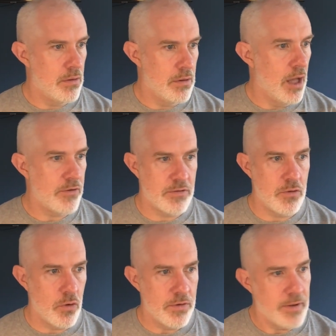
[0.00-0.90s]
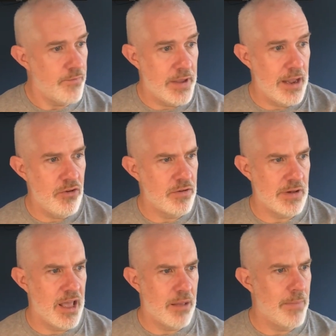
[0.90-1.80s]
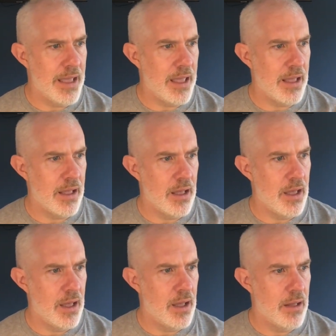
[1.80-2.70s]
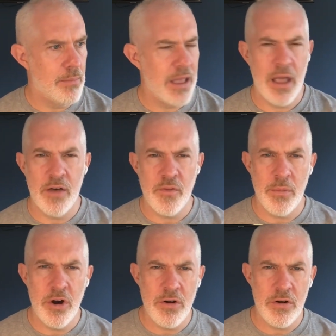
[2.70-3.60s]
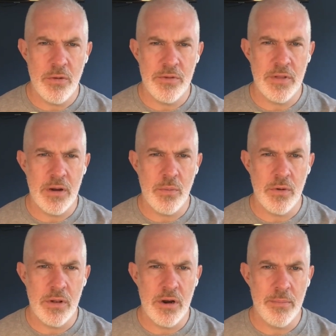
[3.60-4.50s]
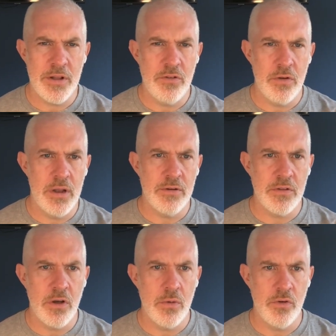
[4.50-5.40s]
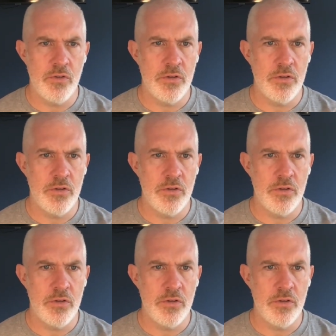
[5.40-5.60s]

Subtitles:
knocks the doors off the hinges, like making of a Murder. Was that one there about 2 years ago, which